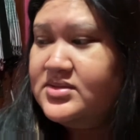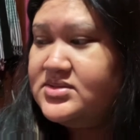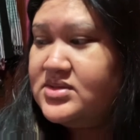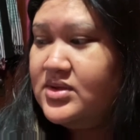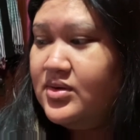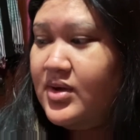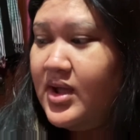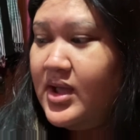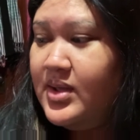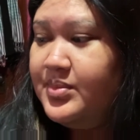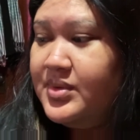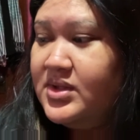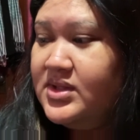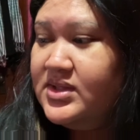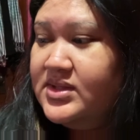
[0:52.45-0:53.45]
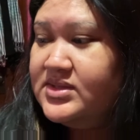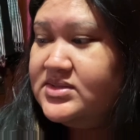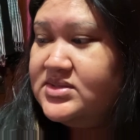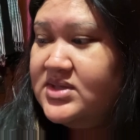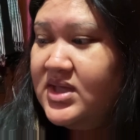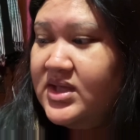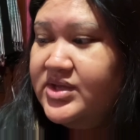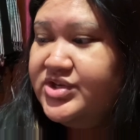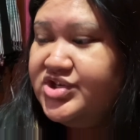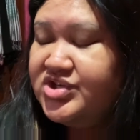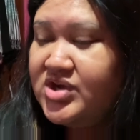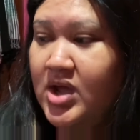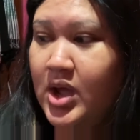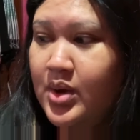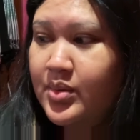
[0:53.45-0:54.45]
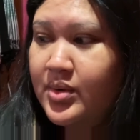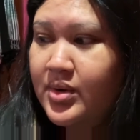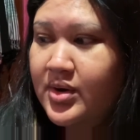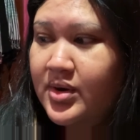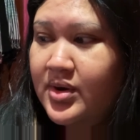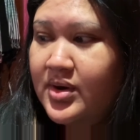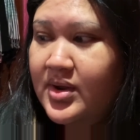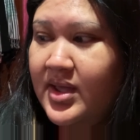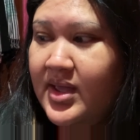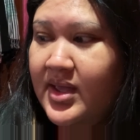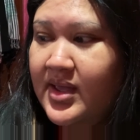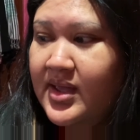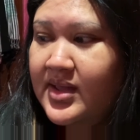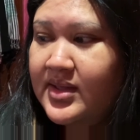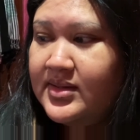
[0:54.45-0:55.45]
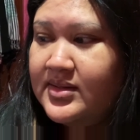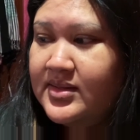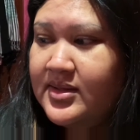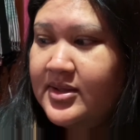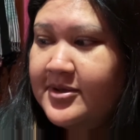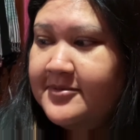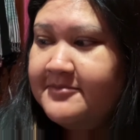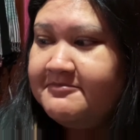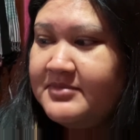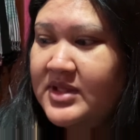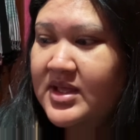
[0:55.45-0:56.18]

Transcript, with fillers: So I'm gonna take a shower and um,